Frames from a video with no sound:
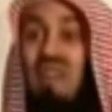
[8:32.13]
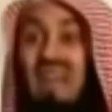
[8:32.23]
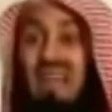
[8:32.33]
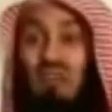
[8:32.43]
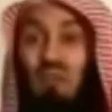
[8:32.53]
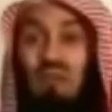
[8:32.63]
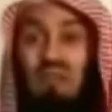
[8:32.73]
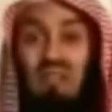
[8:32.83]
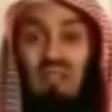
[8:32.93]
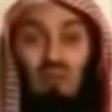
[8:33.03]

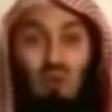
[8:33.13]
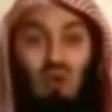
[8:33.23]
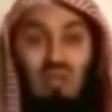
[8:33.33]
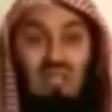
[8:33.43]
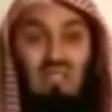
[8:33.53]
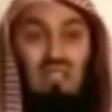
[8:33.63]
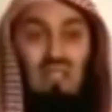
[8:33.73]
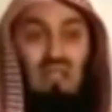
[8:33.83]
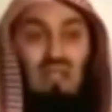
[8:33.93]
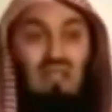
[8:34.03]
valuable the reward
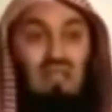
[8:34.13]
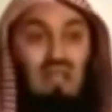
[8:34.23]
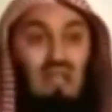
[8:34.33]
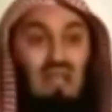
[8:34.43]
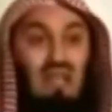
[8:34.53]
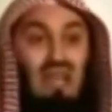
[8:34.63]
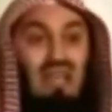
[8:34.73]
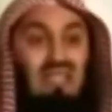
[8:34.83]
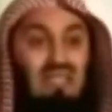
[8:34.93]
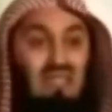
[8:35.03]
is that
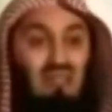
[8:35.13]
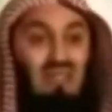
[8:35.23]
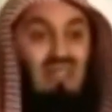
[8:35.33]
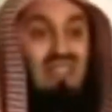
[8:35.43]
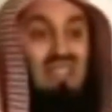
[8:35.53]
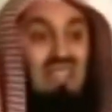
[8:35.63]
Allah is giving